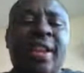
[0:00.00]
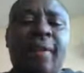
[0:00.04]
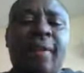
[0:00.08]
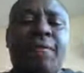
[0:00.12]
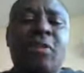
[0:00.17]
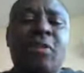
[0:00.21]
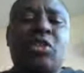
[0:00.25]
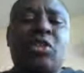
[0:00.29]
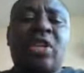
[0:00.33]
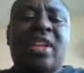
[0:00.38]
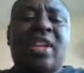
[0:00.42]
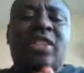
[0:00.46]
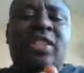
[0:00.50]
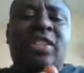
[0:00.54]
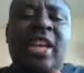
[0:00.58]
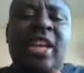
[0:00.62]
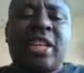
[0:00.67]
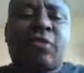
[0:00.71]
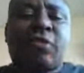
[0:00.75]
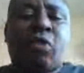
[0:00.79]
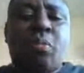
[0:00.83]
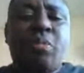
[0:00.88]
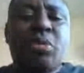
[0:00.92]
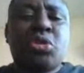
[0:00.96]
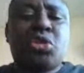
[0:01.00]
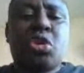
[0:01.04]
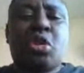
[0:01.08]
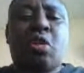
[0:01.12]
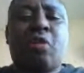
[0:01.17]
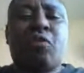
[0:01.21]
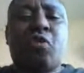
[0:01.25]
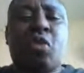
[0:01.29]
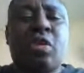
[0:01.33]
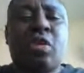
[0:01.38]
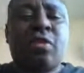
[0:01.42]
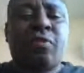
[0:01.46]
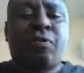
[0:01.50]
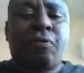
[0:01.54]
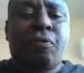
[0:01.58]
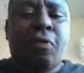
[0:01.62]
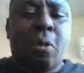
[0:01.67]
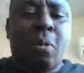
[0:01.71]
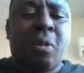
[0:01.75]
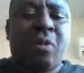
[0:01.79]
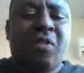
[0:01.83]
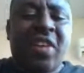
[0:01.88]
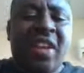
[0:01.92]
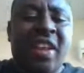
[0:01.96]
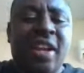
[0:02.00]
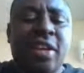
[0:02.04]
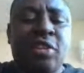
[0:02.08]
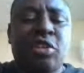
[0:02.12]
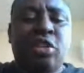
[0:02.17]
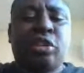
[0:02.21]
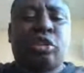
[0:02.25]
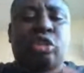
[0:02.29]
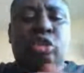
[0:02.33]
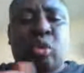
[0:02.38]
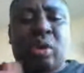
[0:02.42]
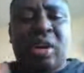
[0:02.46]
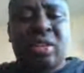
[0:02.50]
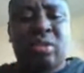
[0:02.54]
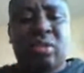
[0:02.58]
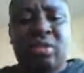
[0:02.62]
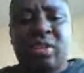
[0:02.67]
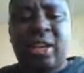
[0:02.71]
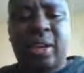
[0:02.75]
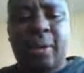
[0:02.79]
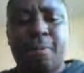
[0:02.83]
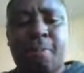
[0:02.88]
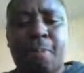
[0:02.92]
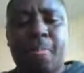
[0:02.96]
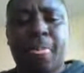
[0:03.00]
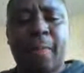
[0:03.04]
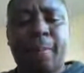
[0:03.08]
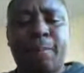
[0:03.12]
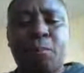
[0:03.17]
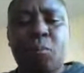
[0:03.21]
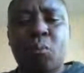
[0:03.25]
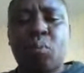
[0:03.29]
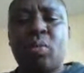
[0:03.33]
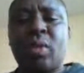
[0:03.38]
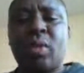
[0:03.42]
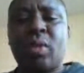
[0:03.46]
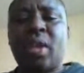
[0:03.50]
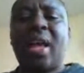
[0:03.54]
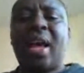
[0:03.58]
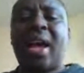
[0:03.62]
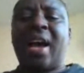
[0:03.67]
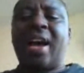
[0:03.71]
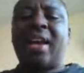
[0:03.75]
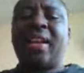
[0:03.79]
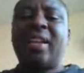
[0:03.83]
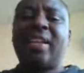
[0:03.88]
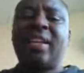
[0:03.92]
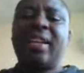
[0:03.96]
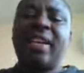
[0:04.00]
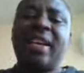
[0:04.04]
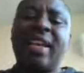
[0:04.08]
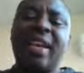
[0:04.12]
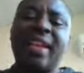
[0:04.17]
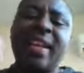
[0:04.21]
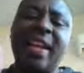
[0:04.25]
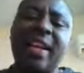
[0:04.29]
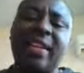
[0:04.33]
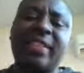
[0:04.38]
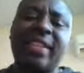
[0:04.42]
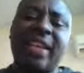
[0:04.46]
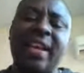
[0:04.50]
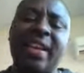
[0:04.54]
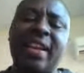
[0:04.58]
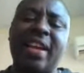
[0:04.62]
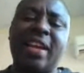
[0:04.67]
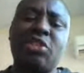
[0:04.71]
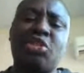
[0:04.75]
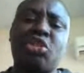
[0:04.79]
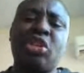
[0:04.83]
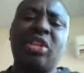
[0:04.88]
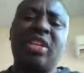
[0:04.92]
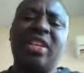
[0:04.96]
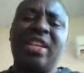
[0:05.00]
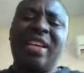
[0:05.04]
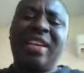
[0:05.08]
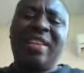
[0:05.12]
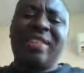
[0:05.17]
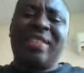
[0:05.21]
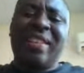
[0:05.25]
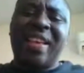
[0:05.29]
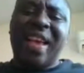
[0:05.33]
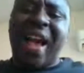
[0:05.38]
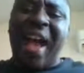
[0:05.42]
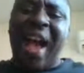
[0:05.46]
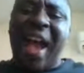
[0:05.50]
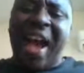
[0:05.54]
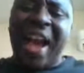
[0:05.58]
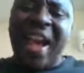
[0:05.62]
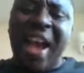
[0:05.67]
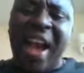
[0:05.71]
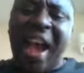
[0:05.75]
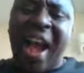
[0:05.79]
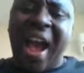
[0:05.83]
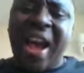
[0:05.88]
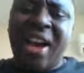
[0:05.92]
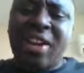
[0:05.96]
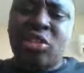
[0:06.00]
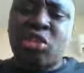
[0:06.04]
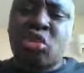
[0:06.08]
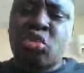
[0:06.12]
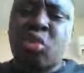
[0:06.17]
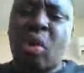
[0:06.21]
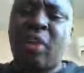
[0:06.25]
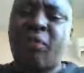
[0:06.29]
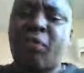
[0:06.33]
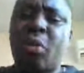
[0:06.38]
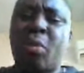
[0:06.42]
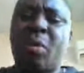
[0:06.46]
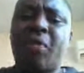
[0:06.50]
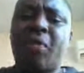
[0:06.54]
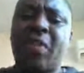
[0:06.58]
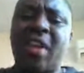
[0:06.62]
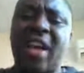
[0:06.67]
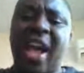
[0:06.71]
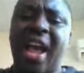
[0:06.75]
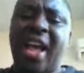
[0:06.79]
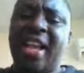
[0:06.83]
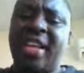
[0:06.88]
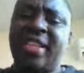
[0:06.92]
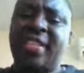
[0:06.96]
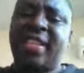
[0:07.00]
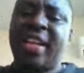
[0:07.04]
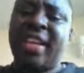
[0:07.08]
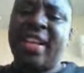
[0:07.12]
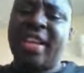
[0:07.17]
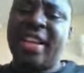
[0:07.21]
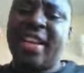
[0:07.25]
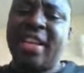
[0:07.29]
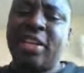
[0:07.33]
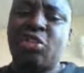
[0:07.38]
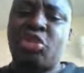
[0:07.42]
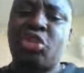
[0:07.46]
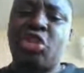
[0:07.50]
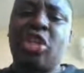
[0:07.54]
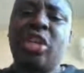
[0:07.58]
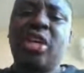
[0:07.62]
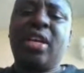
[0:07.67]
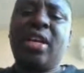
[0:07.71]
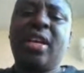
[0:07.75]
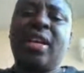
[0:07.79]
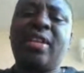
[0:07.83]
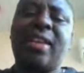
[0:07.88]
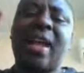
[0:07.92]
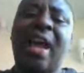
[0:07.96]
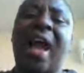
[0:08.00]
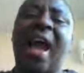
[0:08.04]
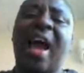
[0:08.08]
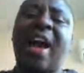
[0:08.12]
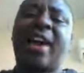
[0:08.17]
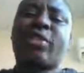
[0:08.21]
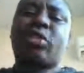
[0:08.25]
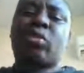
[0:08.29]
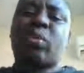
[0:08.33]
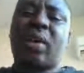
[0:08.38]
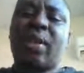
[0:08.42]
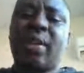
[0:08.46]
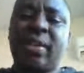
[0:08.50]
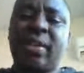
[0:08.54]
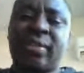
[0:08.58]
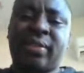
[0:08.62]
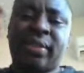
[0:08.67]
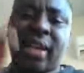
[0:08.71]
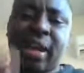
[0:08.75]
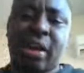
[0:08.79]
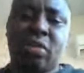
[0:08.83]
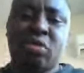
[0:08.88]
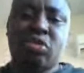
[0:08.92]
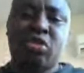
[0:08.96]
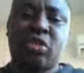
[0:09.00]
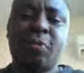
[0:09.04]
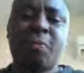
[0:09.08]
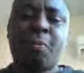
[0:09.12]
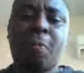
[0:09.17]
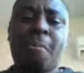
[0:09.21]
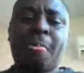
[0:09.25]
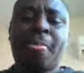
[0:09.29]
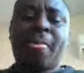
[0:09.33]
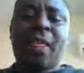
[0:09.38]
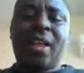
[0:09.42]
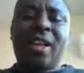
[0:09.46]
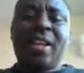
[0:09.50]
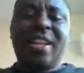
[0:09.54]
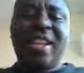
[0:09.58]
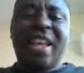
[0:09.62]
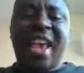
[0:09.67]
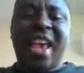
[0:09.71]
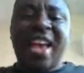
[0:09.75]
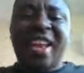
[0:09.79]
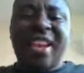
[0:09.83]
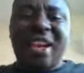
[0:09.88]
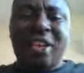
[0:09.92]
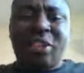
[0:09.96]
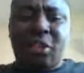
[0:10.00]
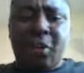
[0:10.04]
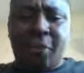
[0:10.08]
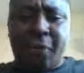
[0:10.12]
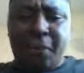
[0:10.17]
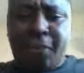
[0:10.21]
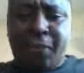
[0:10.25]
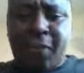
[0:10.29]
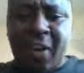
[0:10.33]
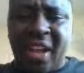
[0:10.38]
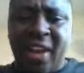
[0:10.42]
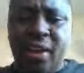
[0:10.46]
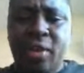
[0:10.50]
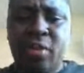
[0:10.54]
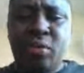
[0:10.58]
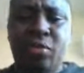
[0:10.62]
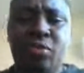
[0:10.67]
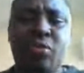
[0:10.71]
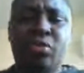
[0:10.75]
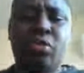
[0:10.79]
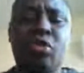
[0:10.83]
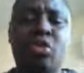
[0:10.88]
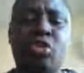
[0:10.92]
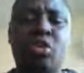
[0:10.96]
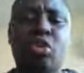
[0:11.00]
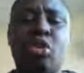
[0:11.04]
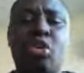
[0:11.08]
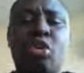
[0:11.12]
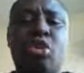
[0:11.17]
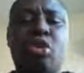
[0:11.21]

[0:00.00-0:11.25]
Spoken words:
during inefficient transformation of one form of energy to another. And net energy is the actual form of, is an energy that actually tells the energy value